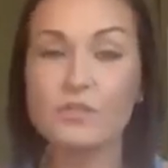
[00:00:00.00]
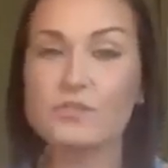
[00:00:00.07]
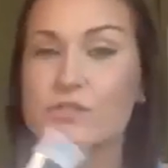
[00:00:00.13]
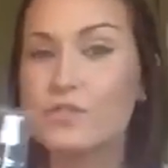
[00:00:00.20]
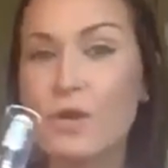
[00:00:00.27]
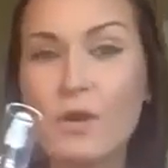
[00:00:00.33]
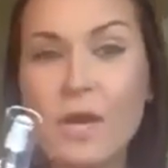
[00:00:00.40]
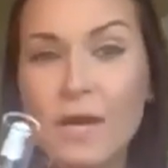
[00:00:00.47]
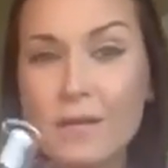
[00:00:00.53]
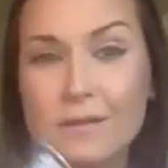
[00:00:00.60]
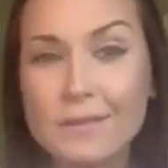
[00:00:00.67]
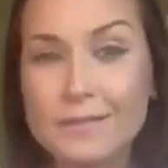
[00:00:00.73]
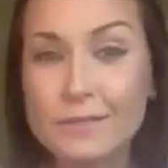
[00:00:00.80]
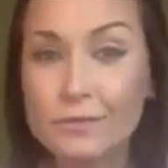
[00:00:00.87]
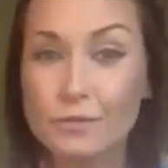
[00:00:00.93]
Don't act
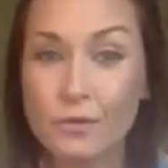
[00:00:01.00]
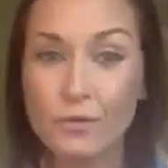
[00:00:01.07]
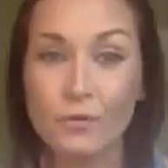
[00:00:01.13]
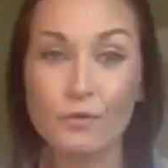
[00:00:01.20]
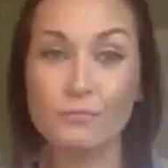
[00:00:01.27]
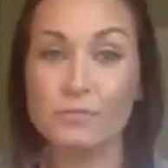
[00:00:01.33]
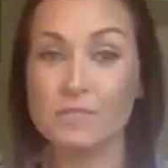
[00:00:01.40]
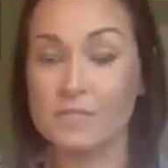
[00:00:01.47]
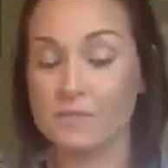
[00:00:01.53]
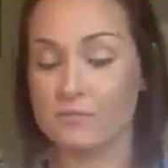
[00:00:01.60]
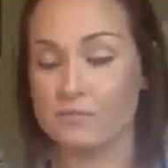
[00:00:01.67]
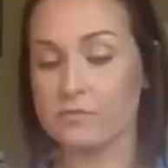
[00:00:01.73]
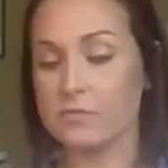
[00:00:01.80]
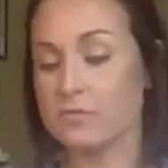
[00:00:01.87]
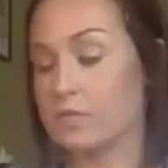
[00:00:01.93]
like you don't open stuff
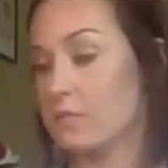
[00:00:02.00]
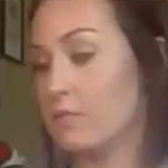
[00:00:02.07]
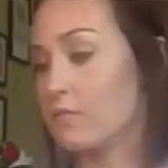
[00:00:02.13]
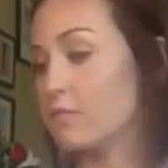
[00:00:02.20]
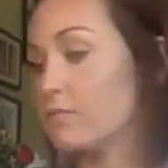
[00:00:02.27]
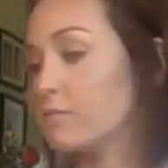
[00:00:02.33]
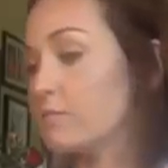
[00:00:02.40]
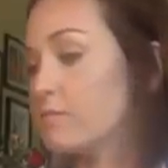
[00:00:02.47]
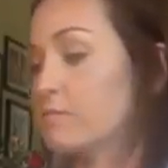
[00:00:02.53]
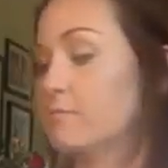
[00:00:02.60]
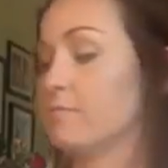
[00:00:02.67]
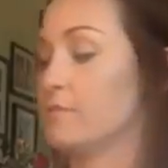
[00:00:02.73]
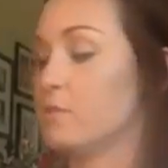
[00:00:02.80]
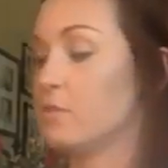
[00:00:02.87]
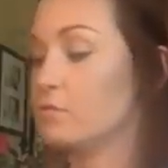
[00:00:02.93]
with your teeth.
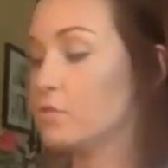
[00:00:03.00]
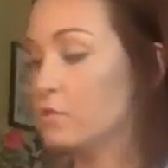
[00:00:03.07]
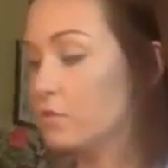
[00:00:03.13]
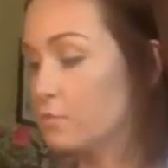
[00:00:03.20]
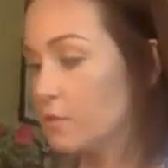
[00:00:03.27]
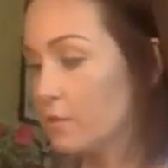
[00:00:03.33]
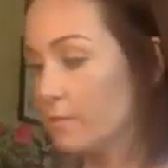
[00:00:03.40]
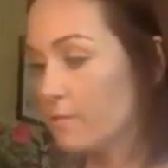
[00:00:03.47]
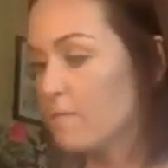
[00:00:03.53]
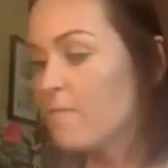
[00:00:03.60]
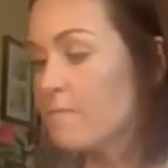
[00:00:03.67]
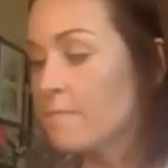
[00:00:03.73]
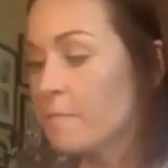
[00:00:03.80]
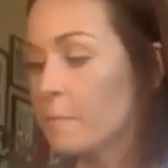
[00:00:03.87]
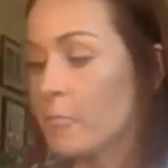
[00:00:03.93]
Don't judge me.
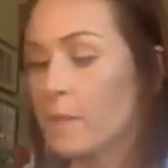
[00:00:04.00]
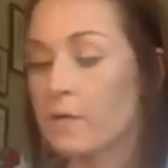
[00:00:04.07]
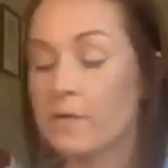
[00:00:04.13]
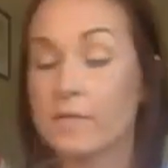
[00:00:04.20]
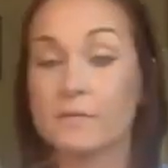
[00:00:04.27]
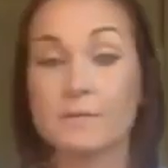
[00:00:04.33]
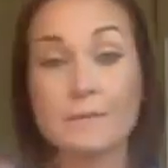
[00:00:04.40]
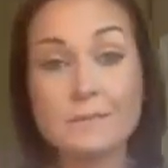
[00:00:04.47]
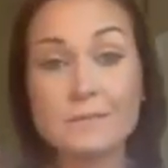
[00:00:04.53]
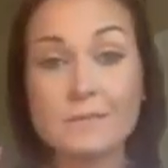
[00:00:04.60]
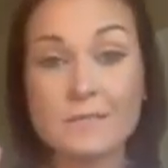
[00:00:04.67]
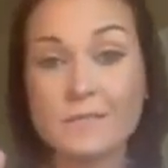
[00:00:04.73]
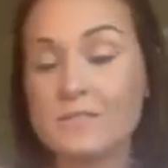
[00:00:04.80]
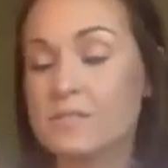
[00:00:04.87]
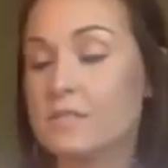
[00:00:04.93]
All right, these are
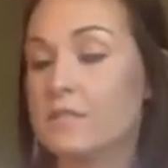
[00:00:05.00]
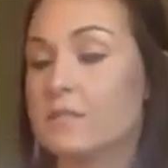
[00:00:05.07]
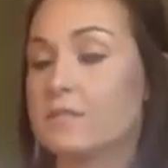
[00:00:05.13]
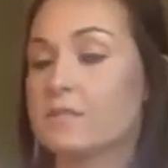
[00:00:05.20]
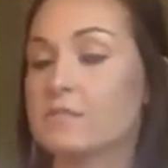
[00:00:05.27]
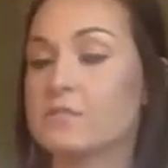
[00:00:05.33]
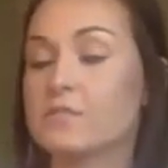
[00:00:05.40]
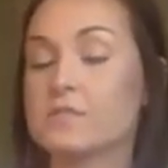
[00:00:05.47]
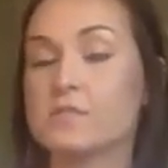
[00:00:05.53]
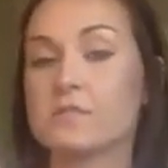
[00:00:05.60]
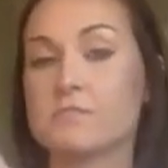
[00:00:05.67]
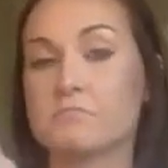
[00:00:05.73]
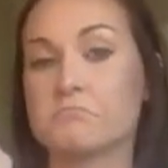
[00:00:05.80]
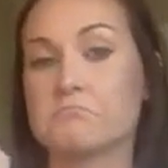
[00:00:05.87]
easier because you just